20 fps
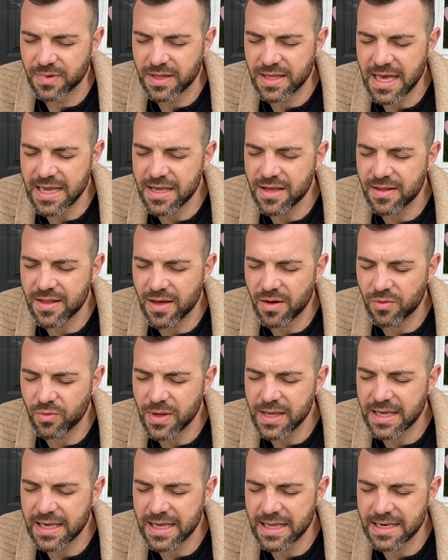Thank you that
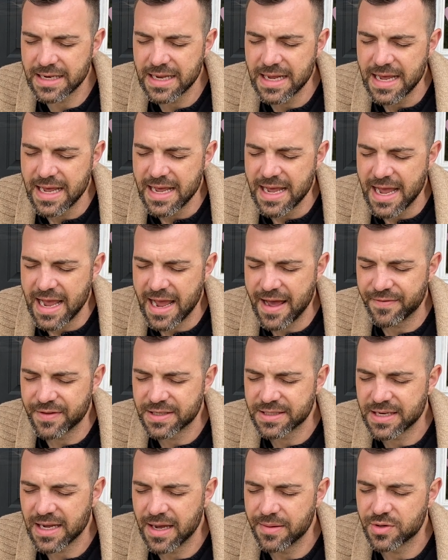we can have
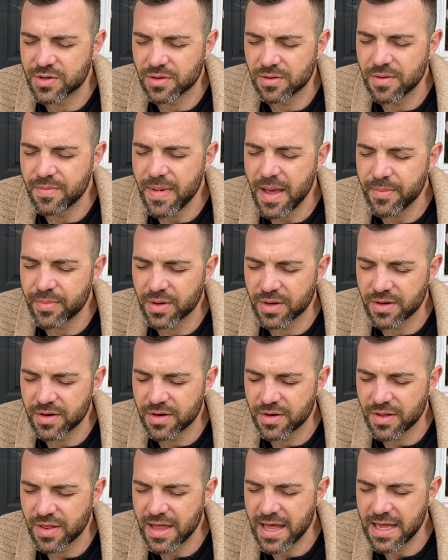this time to
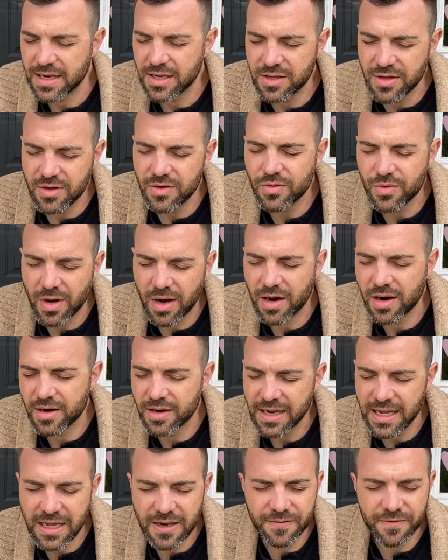remember that you
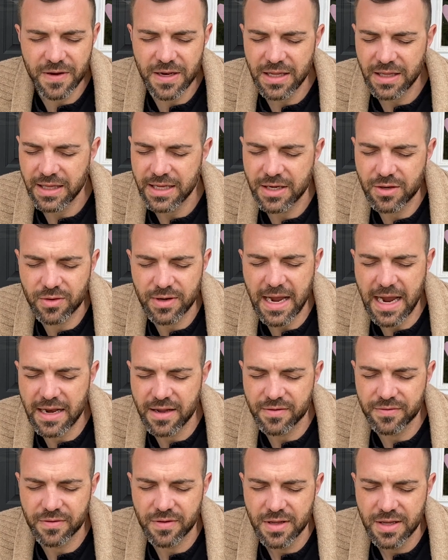are infinitely
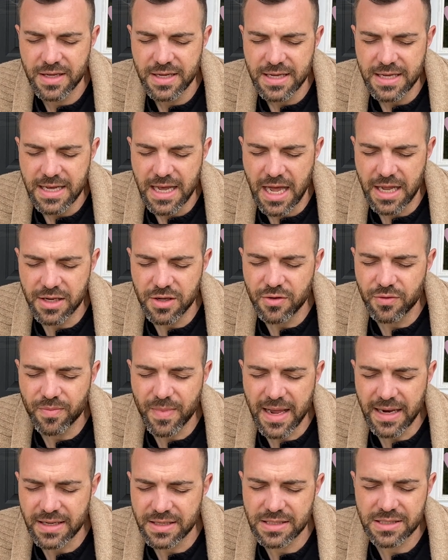creative, and you've
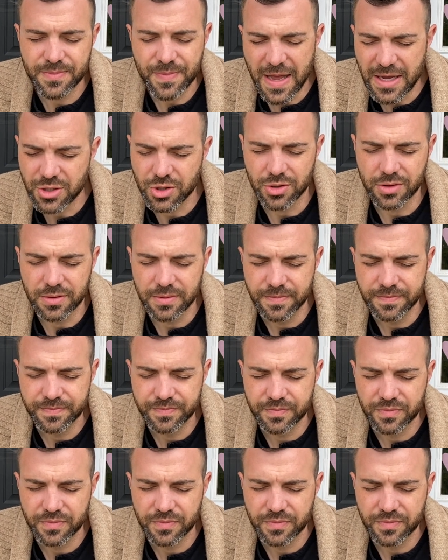made us special.